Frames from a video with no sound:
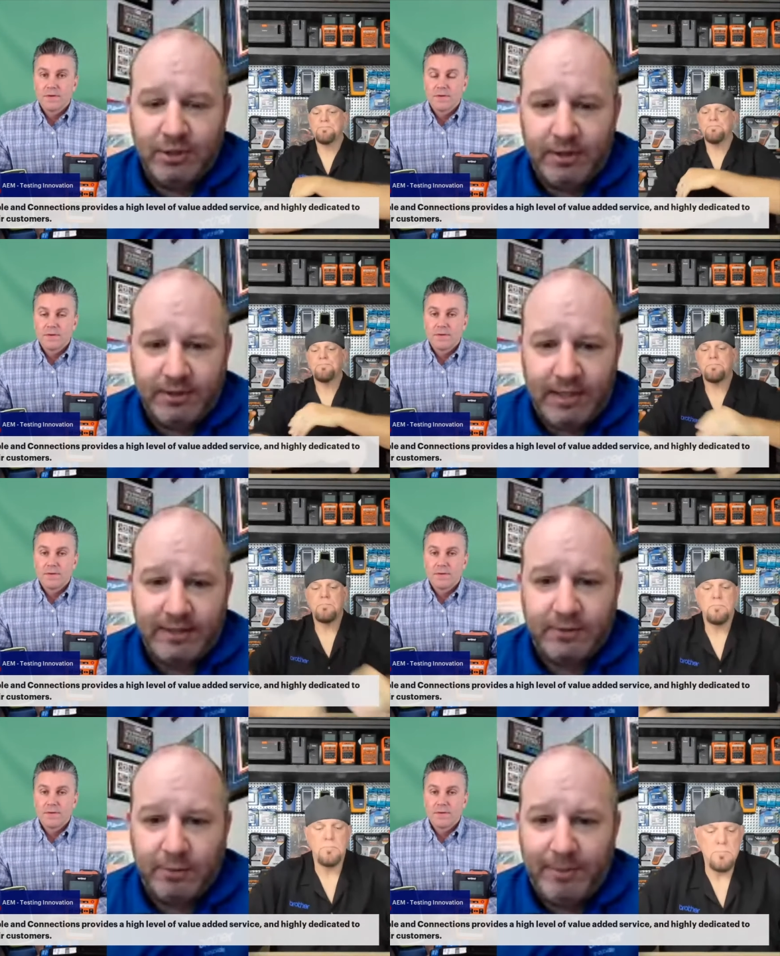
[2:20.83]
Speaker 1: but
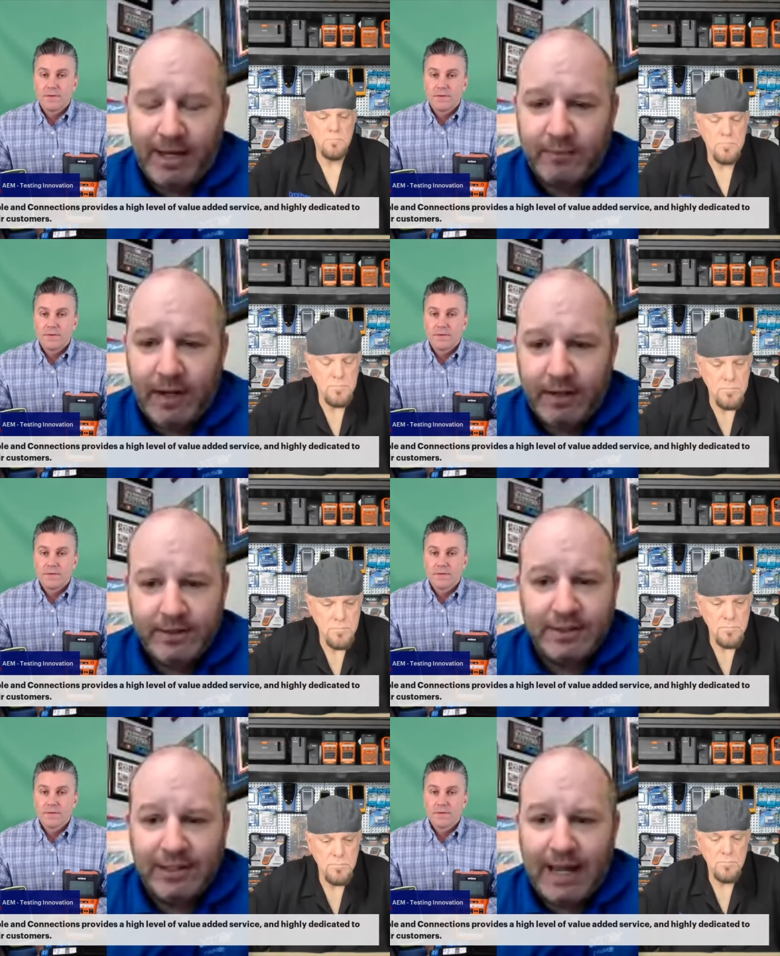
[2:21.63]
your technical
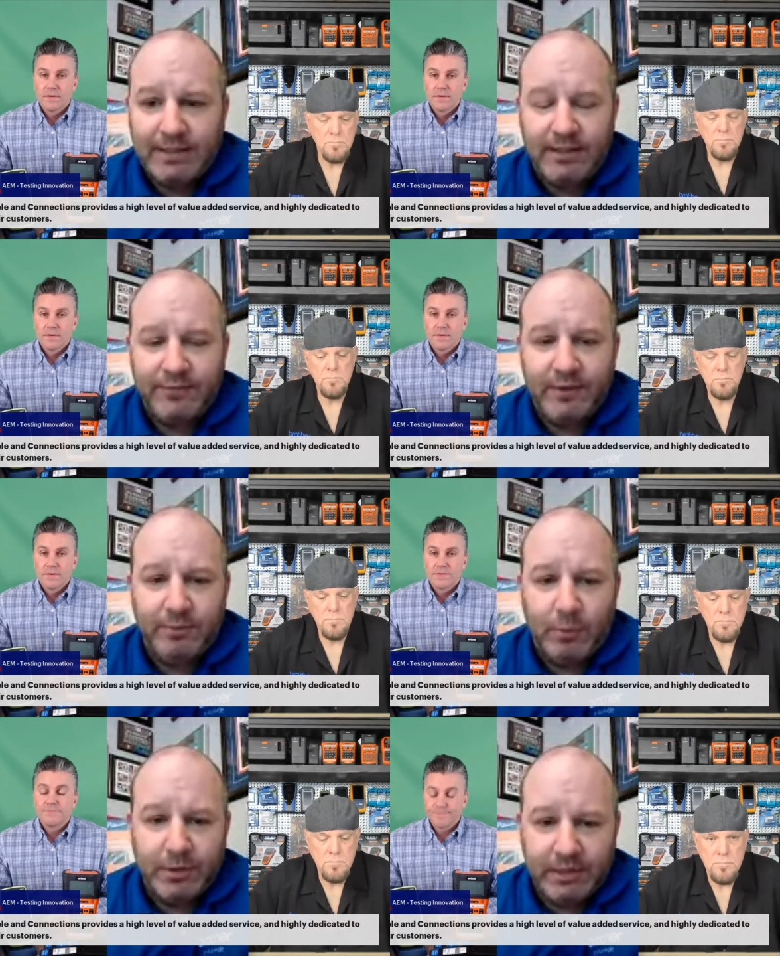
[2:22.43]
background is a lot
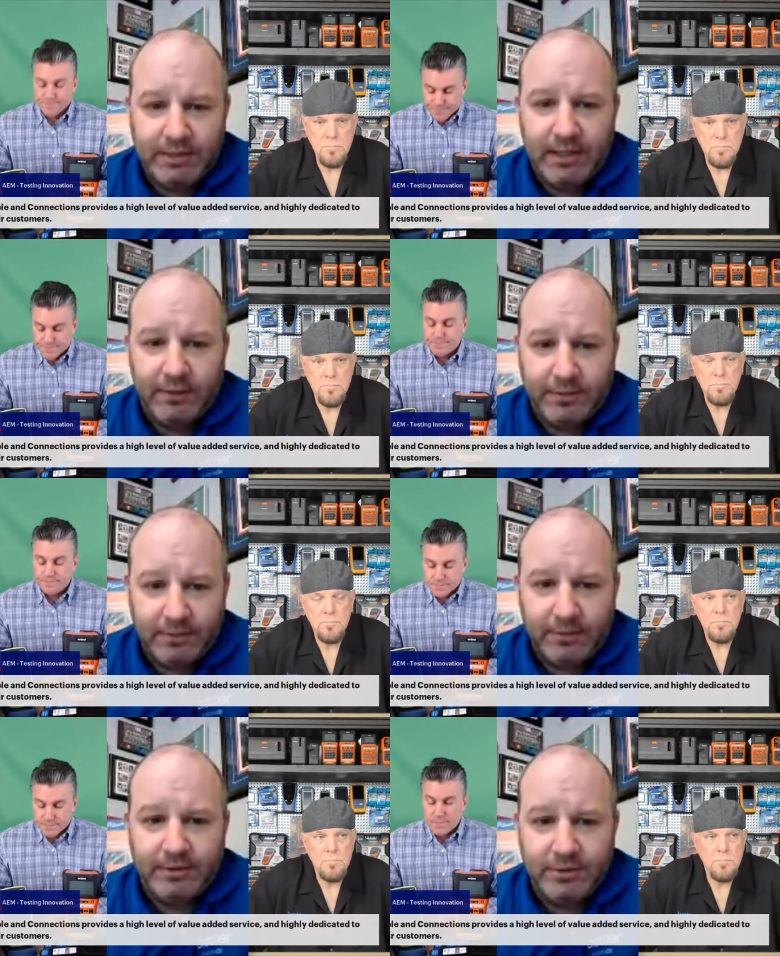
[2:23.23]
different and more
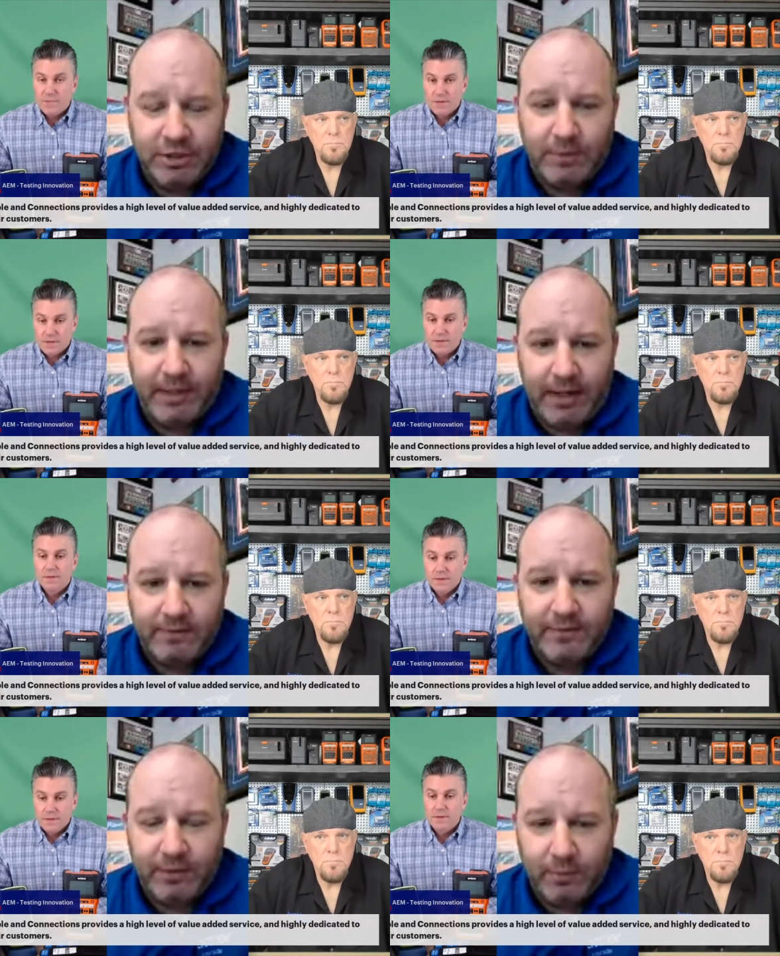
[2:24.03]
detailed on
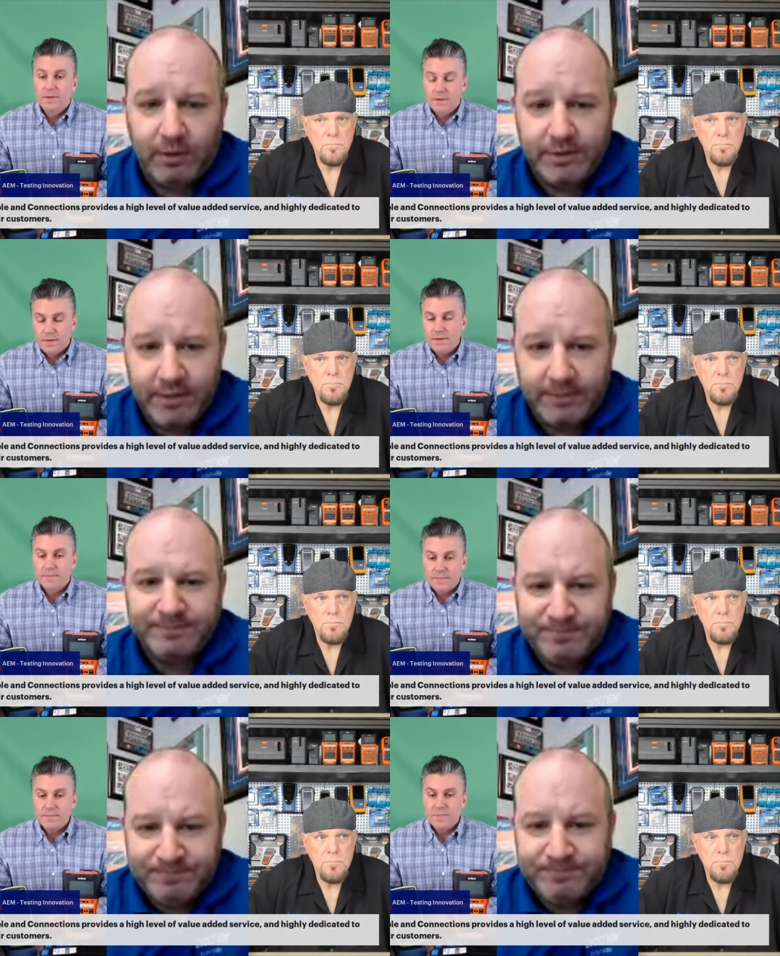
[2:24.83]
showing how everything
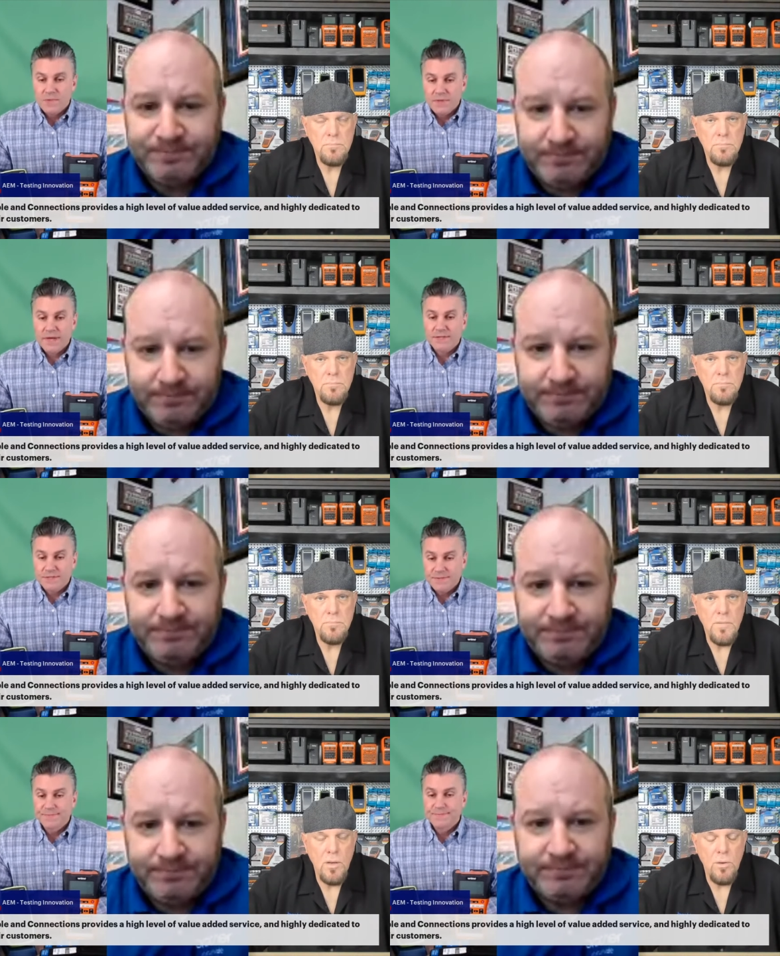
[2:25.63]
works. So,
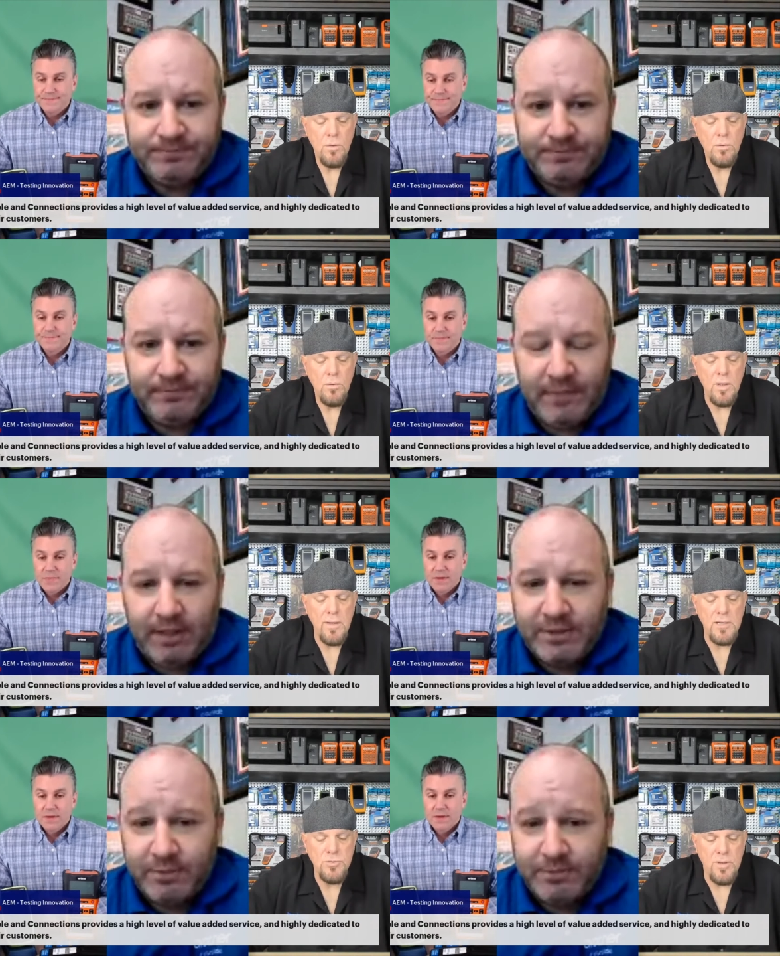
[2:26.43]
yes.
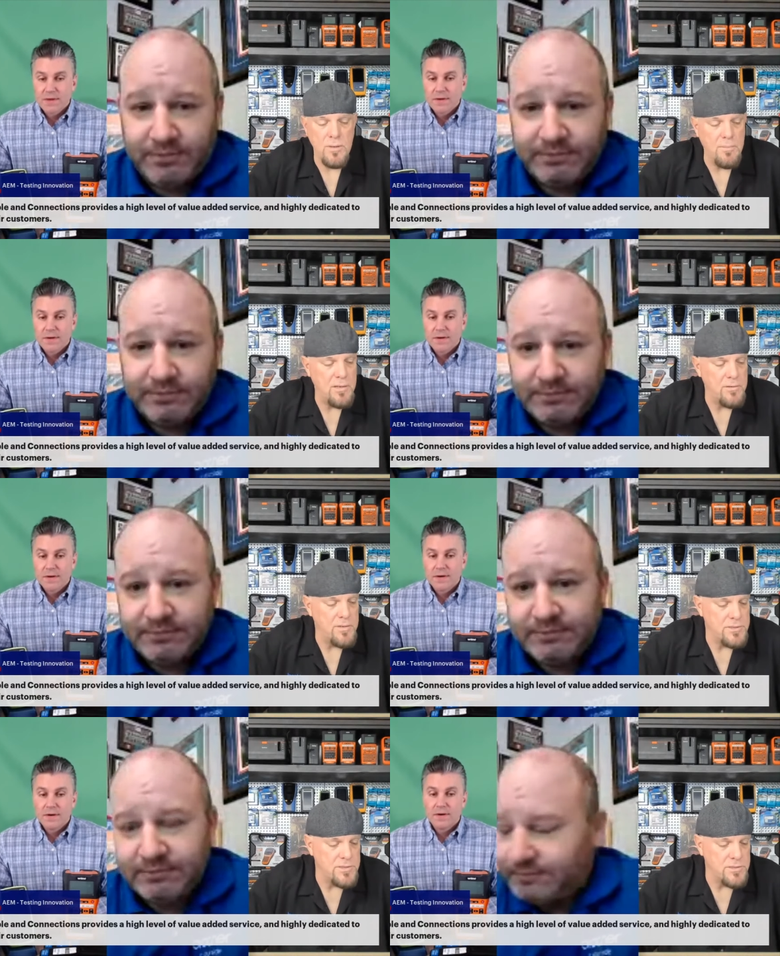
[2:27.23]
Speaker 2: Well, and that's one of the
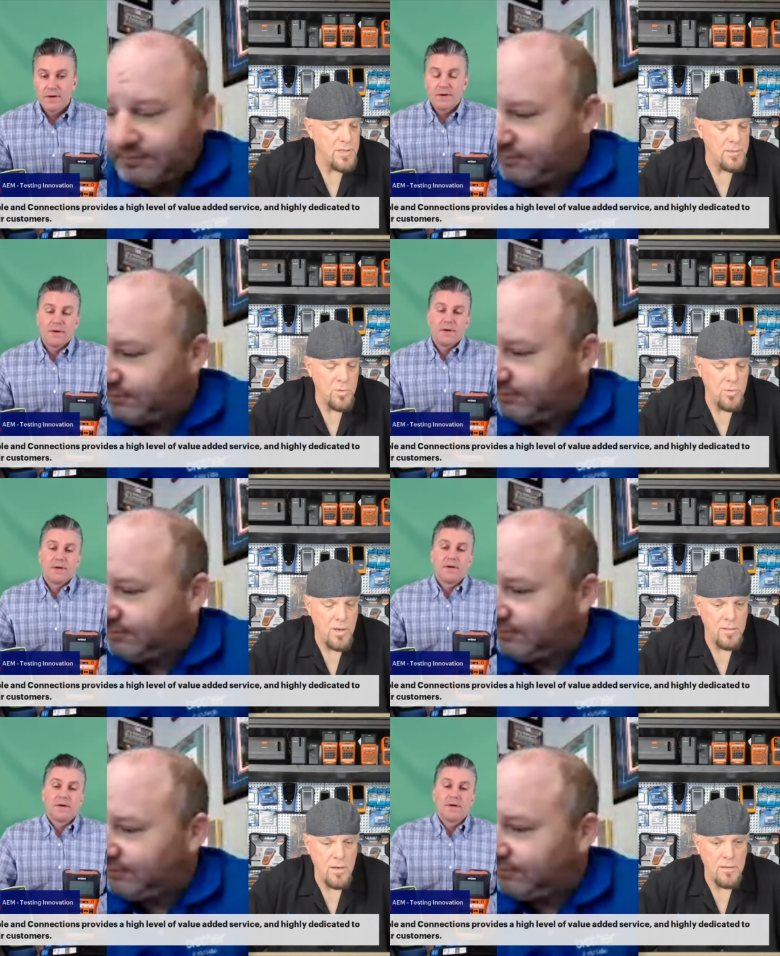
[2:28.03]
main reasons, Jamie,
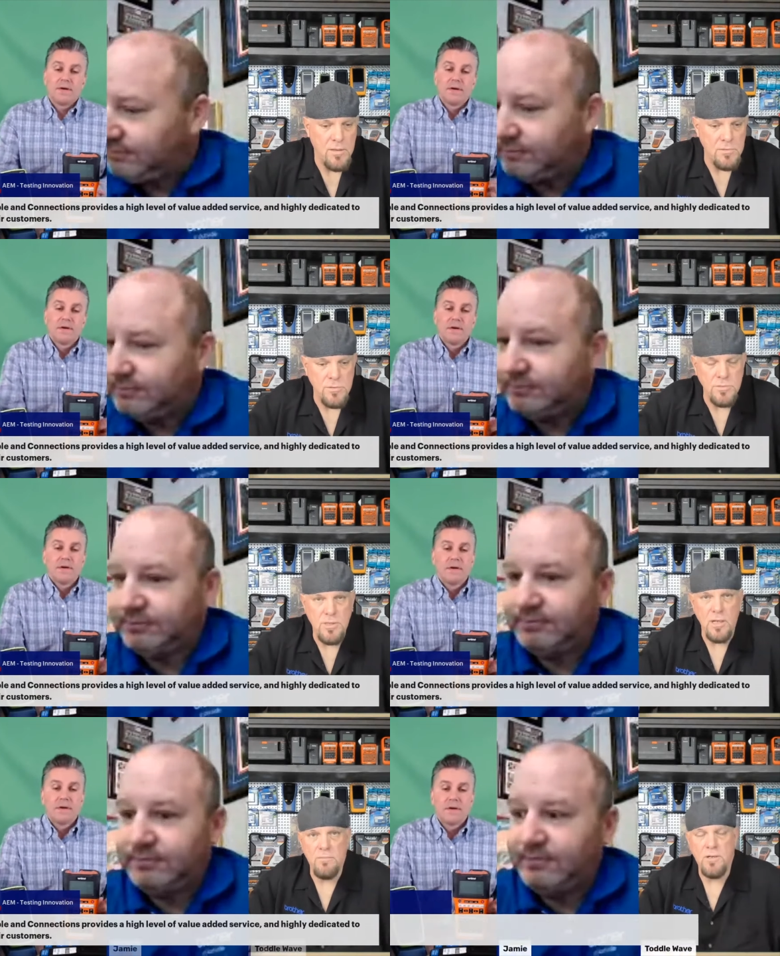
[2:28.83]
where I thought this
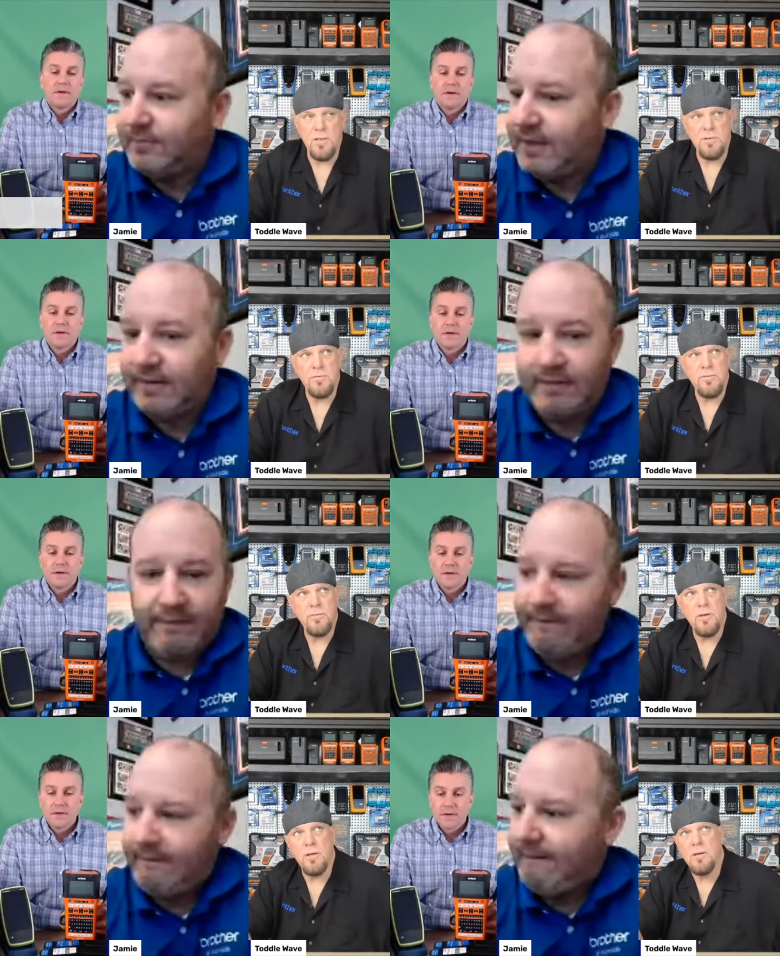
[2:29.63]
was kind of an
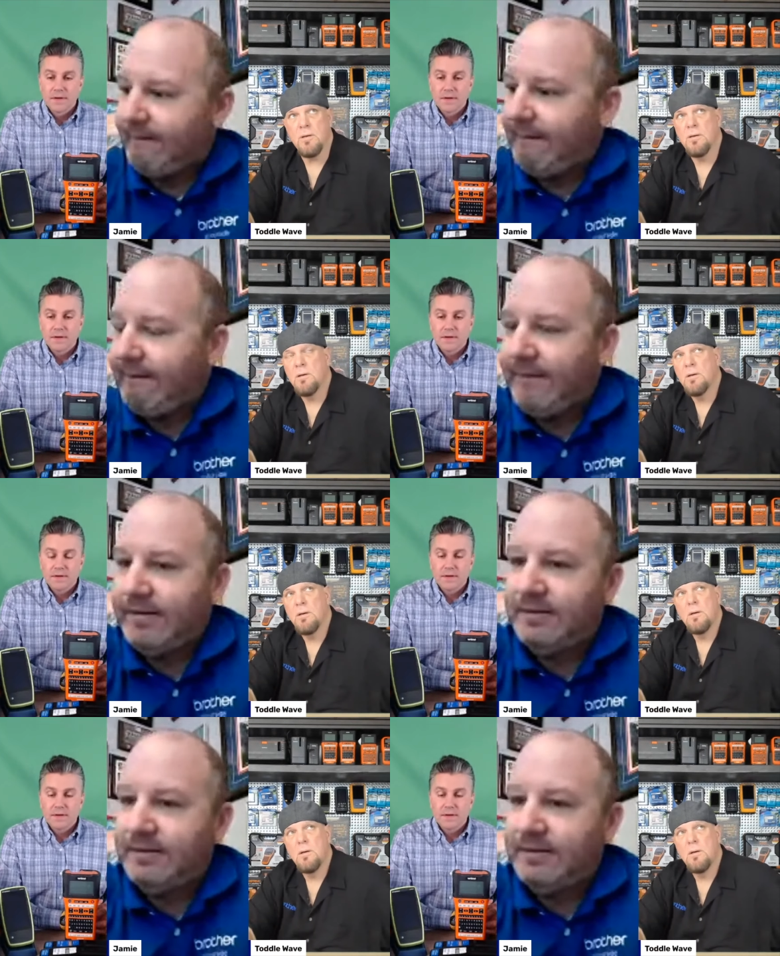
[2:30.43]
interesting